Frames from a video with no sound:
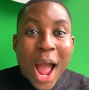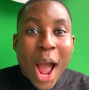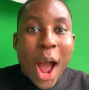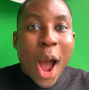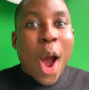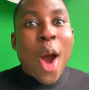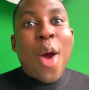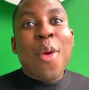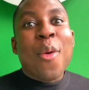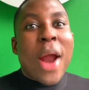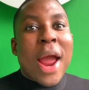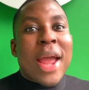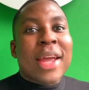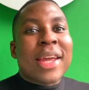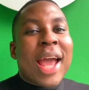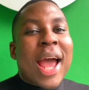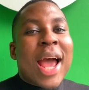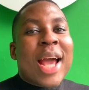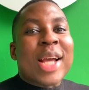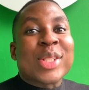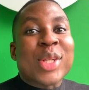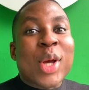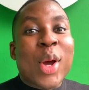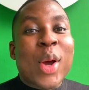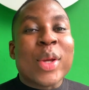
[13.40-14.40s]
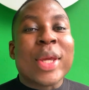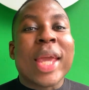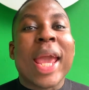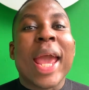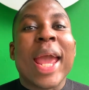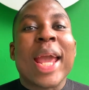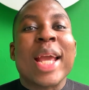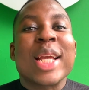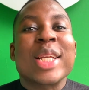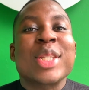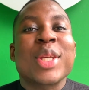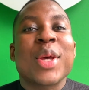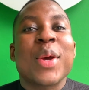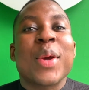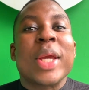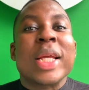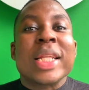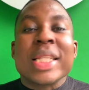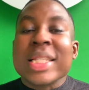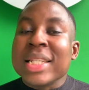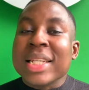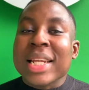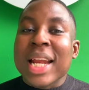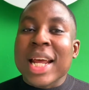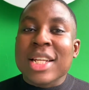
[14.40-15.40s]
All right, guys. Okay, so in
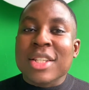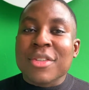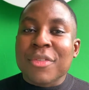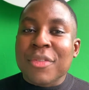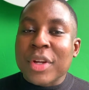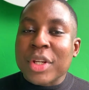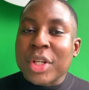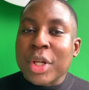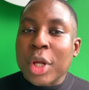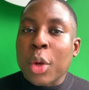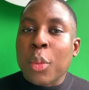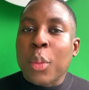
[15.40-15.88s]
today's video,